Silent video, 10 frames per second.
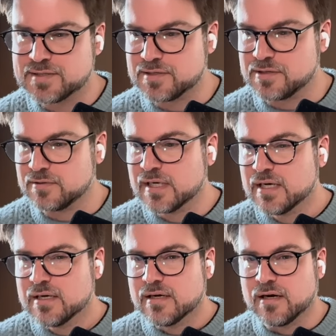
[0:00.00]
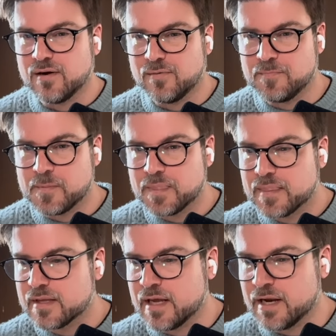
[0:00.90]
So
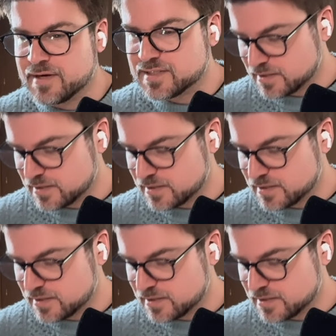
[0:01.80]
anyways,